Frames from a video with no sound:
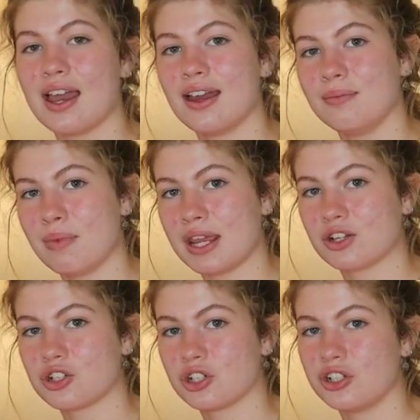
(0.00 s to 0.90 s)
and
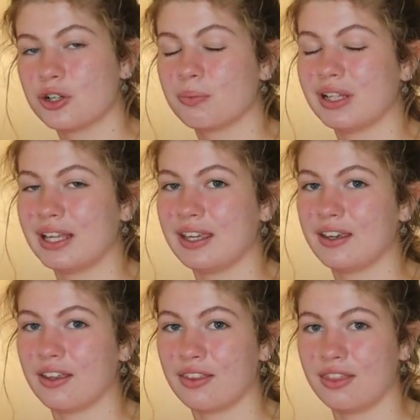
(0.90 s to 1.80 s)
make sure you're
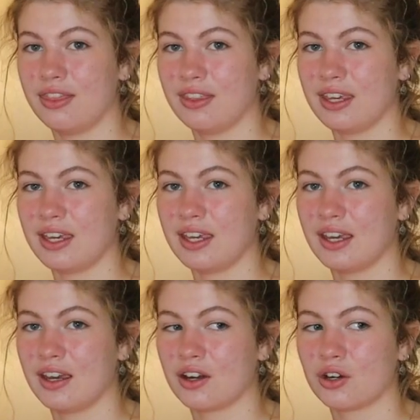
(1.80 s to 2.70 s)
playing
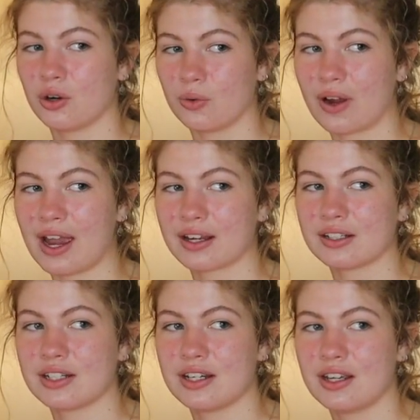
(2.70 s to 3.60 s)
the
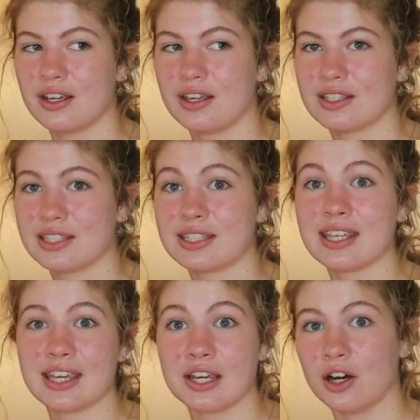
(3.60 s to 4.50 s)
correct
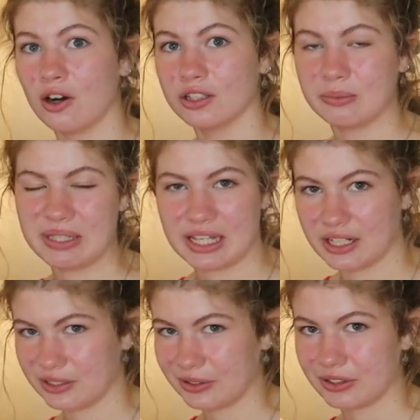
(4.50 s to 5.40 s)
C on the
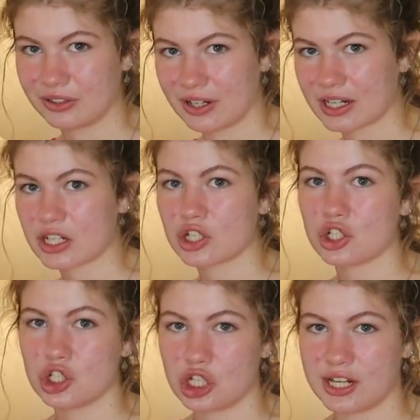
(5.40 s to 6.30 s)
piano or the correct
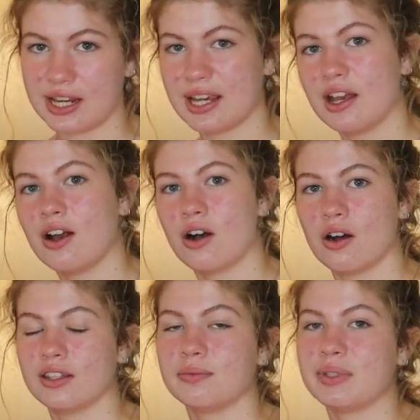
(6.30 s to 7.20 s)
G
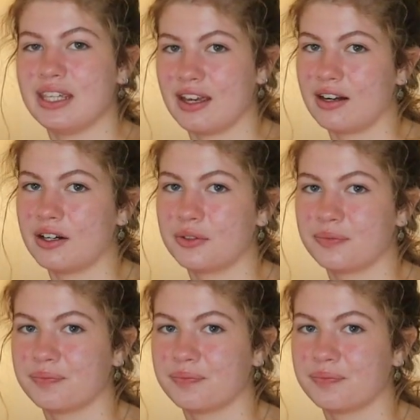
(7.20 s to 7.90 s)
on the piano.